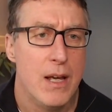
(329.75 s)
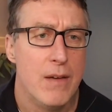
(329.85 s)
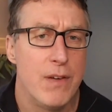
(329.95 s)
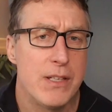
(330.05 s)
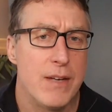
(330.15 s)

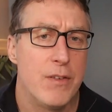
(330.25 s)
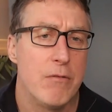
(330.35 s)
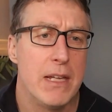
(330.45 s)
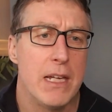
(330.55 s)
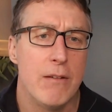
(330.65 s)
First, if you're in
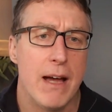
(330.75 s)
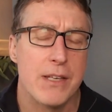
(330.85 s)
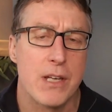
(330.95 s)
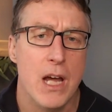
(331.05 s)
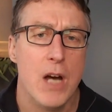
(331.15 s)
the
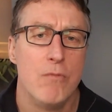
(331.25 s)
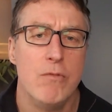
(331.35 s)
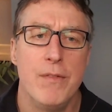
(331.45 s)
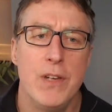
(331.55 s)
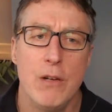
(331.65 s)
US,
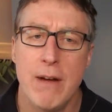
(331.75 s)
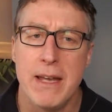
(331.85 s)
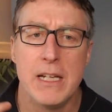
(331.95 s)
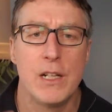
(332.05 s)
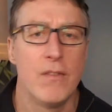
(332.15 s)
review any
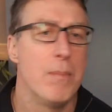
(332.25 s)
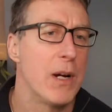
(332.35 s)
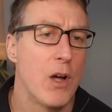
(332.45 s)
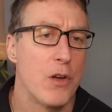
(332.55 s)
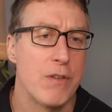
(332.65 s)
government
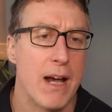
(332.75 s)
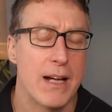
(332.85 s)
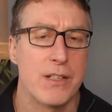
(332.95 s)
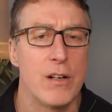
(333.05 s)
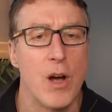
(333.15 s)

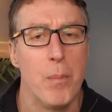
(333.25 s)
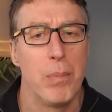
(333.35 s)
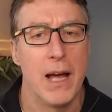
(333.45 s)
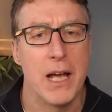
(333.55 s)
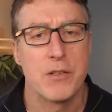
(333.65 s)
contracts and
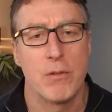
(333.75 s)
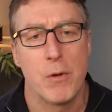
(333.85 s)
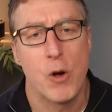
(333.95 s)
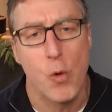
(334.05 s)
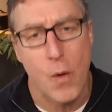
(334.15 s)
compliance
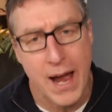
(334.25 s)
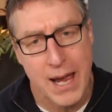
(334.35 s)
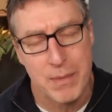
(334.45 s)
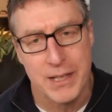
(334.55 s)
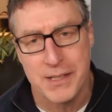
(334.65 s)

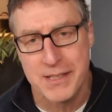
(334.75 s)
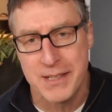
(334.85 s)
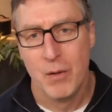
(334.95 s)
requirements,